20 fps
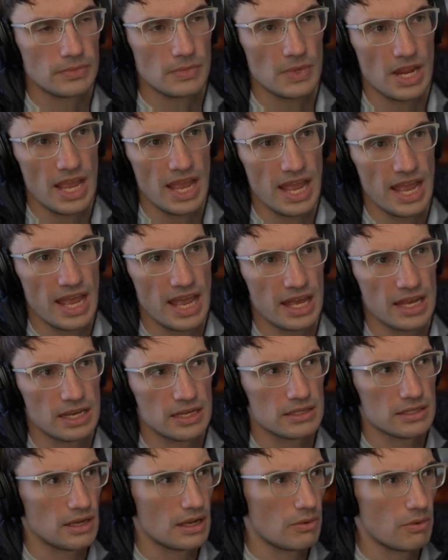
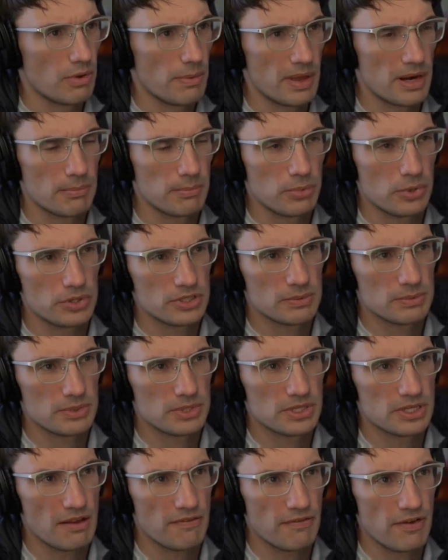And uh, we better put some
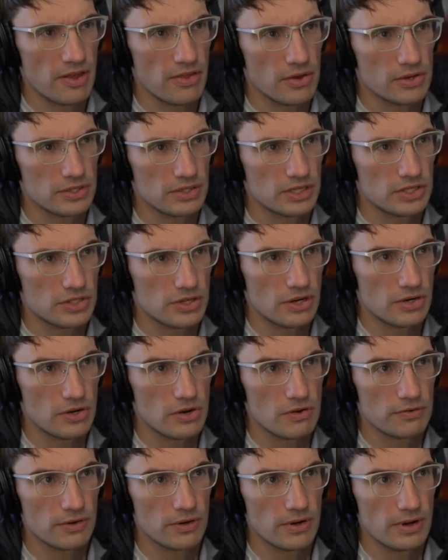stuff on those. Let's start
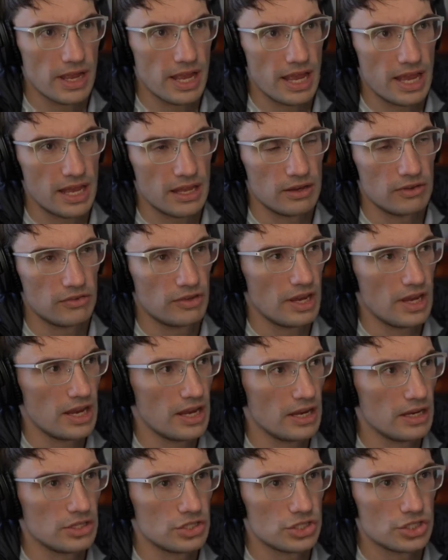over and
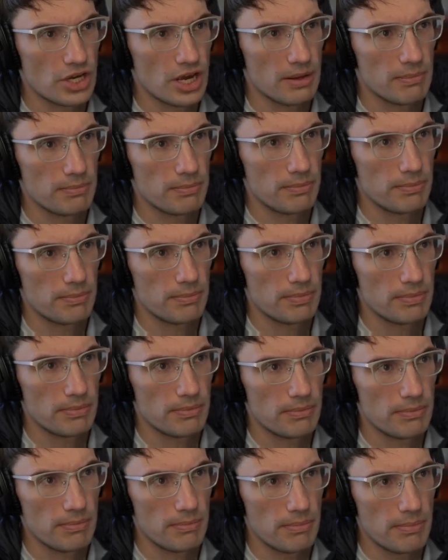say
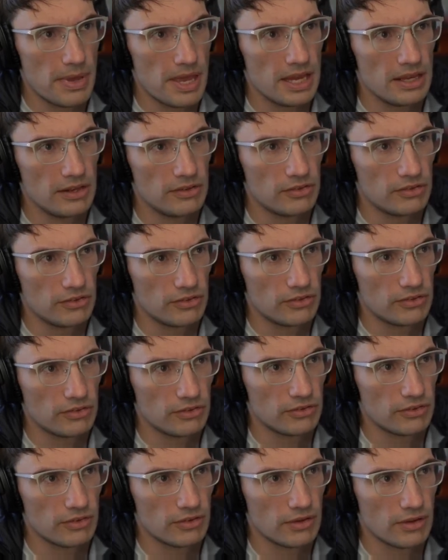
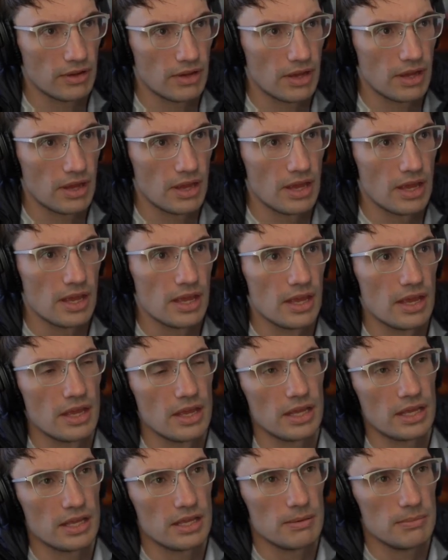base
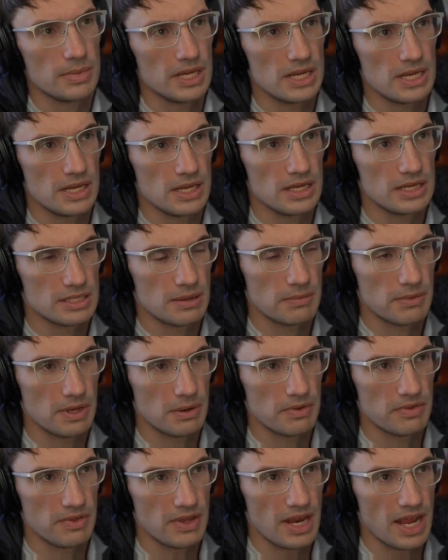can be something
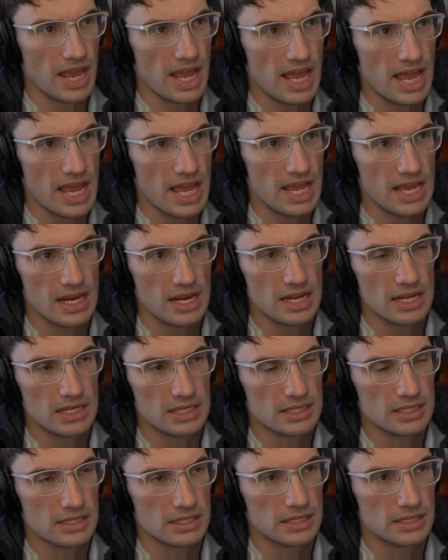with an A in
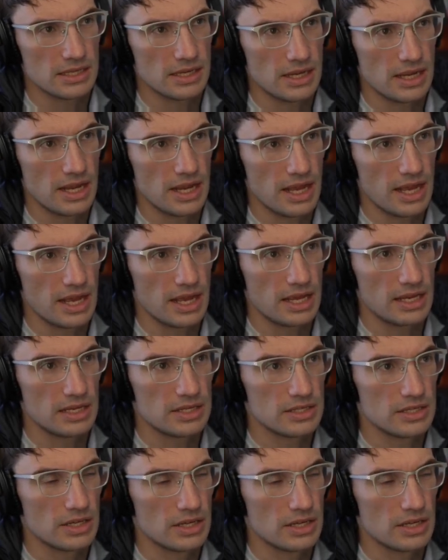it, and